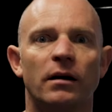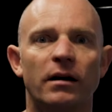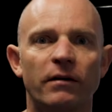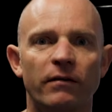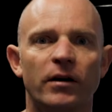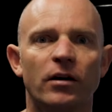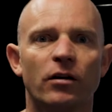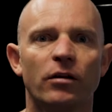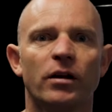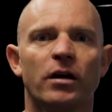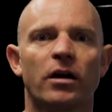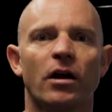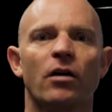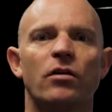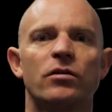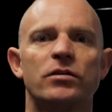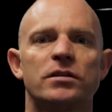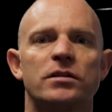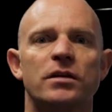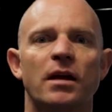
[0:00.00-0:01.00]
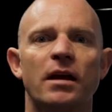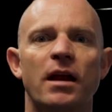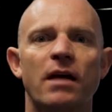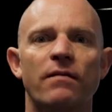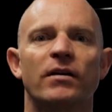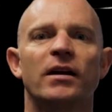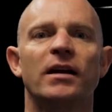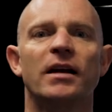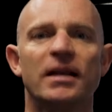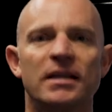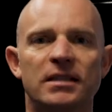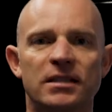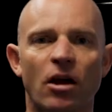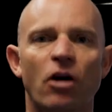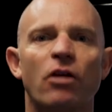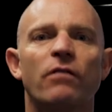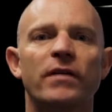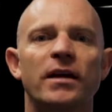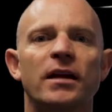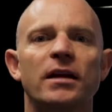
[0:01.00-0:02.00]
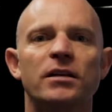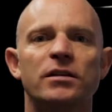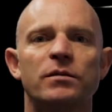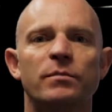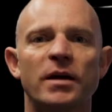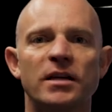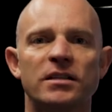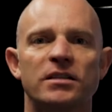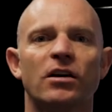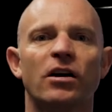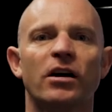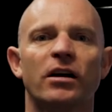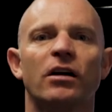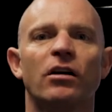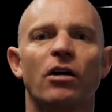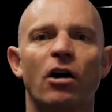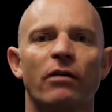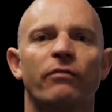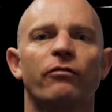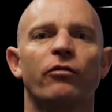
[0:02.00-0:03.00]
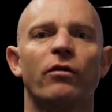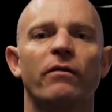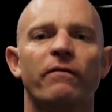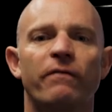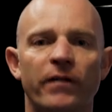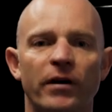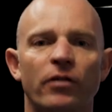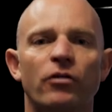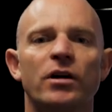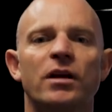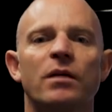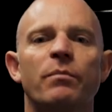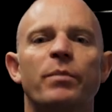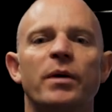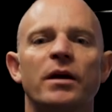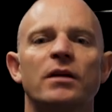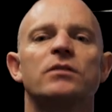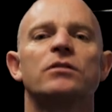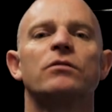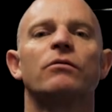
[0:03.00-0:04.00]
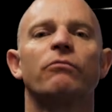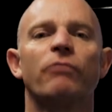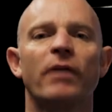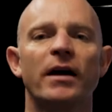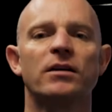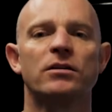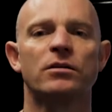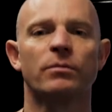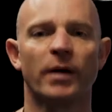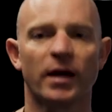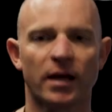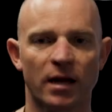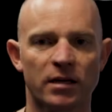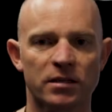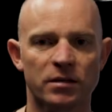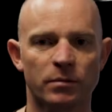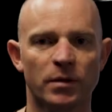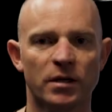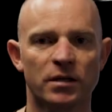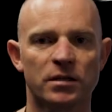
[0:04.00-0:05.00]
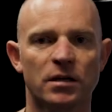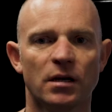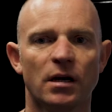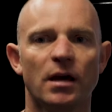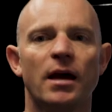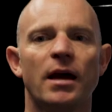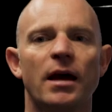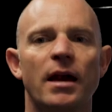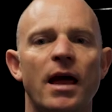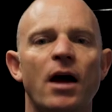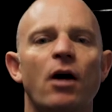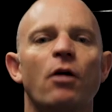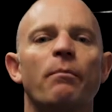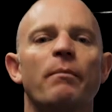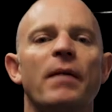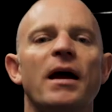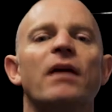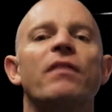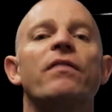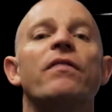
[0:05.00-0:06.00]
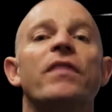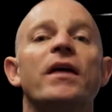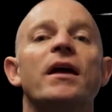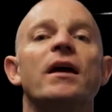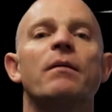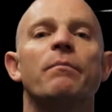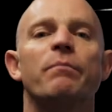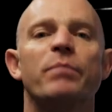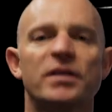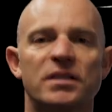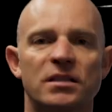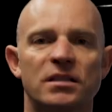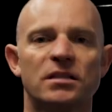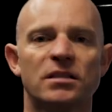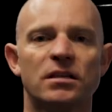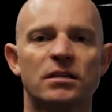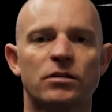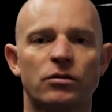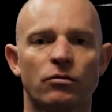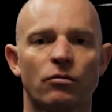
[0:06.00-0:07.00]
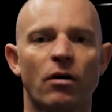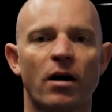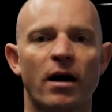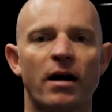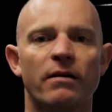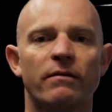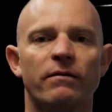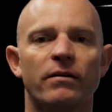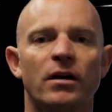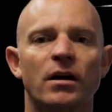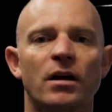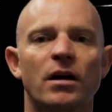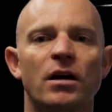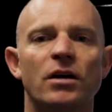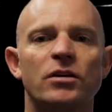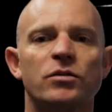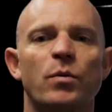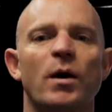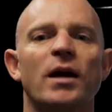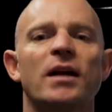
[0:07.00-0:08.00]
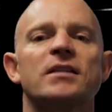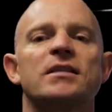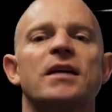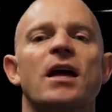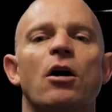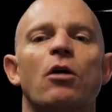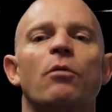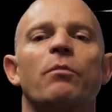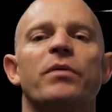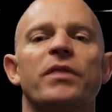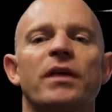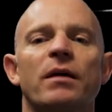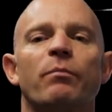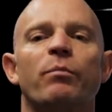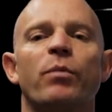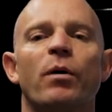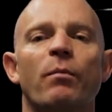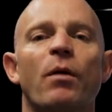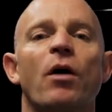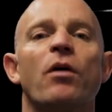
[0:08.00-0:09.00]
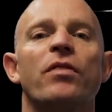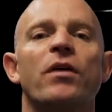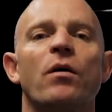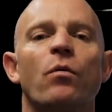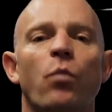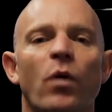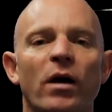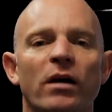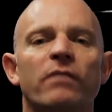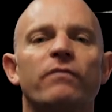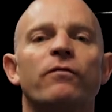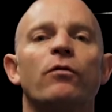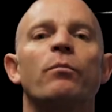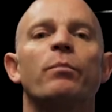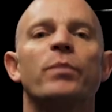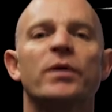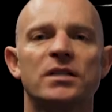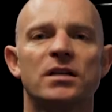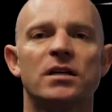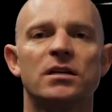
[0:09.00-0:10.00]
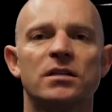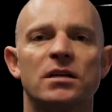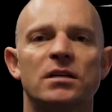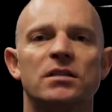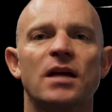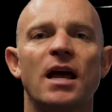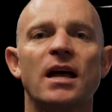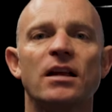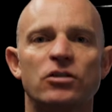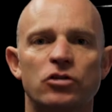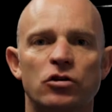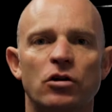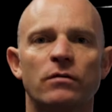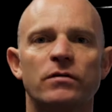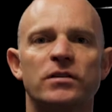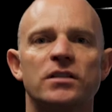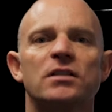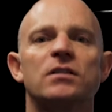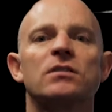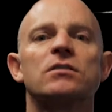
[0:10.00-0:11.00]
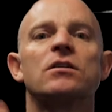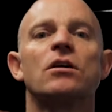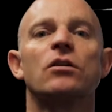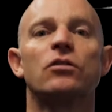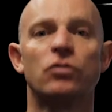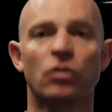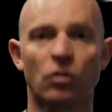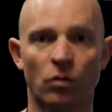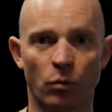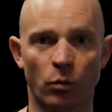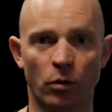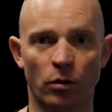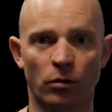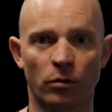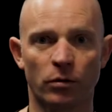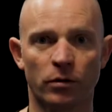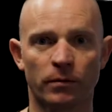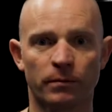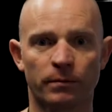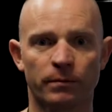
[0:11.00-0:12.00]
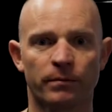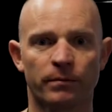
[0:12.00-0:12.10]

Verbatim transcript: Living on the coast and having less overheads means that I can offer a very competitive rate to my customers and help make their businesses thrive, as well as help them promote their wonderful businesses and services to the world.